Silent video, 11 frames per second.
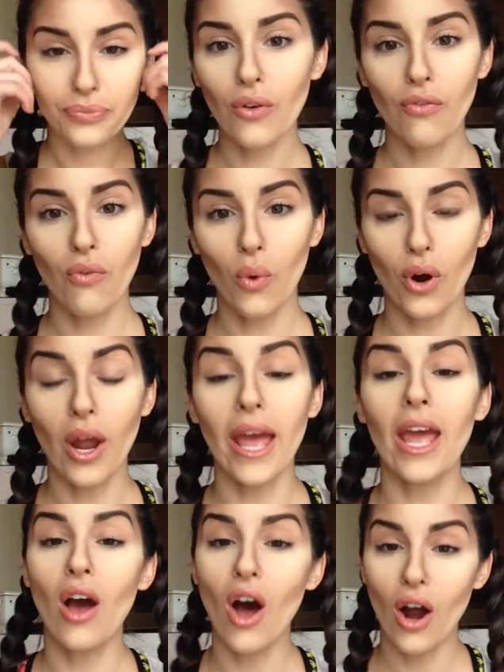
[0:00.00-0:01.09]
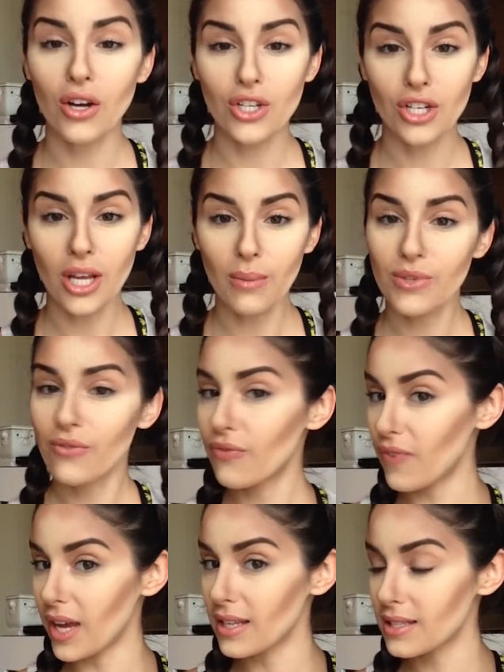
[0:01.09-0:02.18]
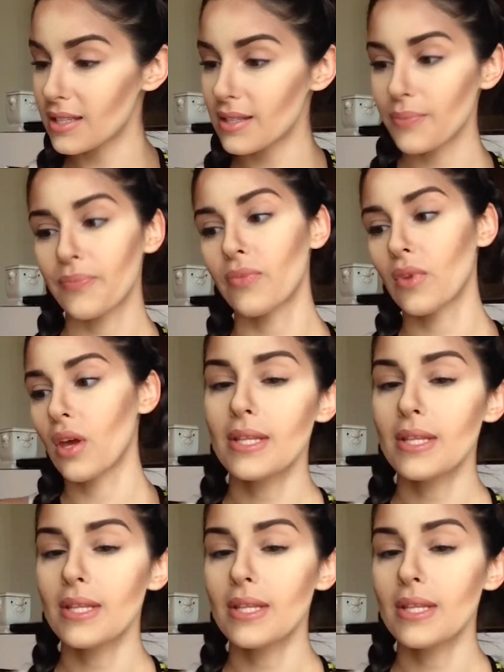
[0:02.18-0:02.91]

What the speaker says: look for a heart-shaped face.